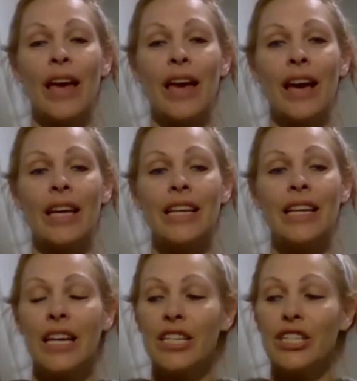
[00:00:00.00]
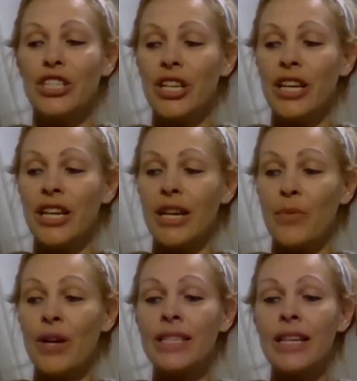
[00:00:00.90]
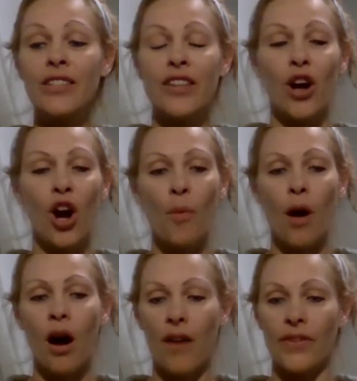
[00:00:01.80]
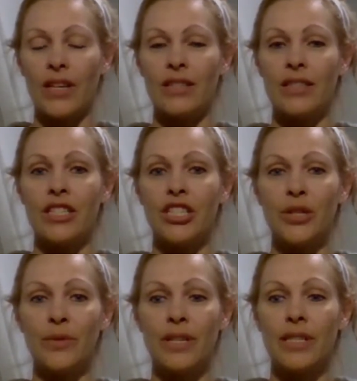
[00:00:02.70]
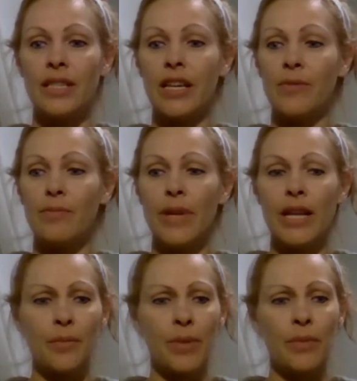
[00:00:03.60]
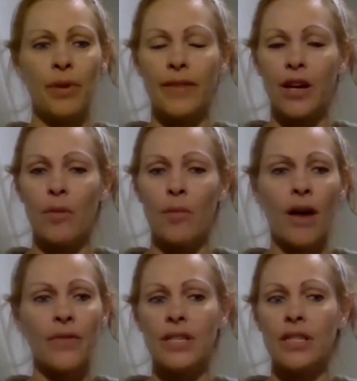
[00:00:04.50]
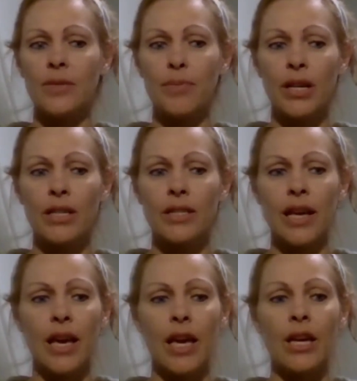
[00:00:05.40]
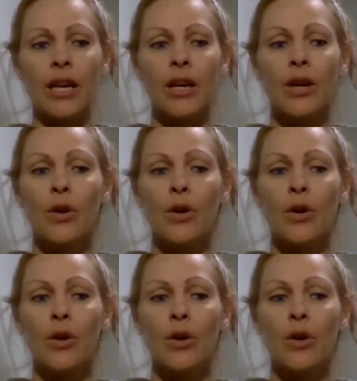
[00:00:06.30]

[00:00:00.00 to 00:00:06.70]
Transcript: and she went down to their home office, and she was meeting people at the home office because she